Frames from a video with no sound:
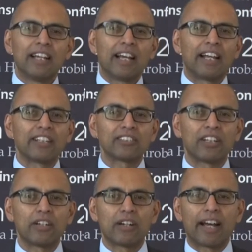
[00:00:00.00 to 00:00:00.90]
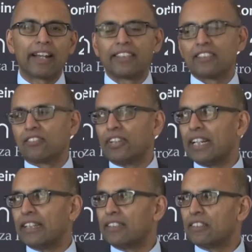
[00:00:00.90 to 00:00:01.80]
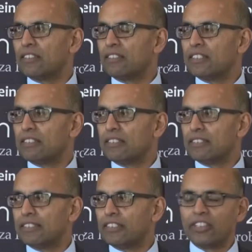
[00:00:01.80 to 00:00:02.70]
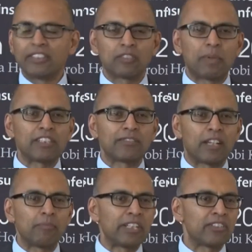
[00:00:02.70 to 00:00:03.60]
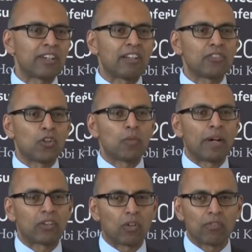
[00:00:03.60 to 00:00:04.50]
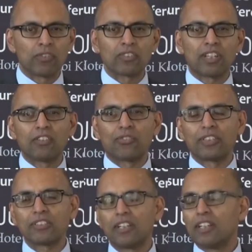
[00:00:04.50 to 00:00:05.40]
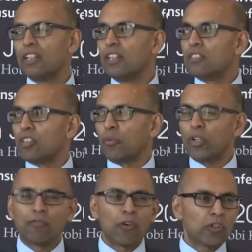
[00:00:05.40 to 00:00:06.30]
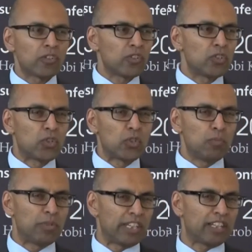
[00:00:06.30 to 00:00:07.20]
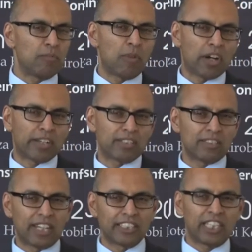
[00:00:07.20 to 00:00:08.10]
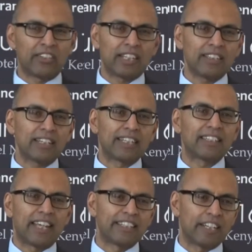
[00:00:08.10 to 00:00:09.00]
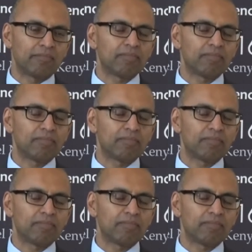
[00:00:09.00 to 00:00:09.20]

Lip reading: And it's really in the space of 10 minutes, you can't talk about all of those countries. So I'm going to focus on two particular markets, Nigeria and Kenya.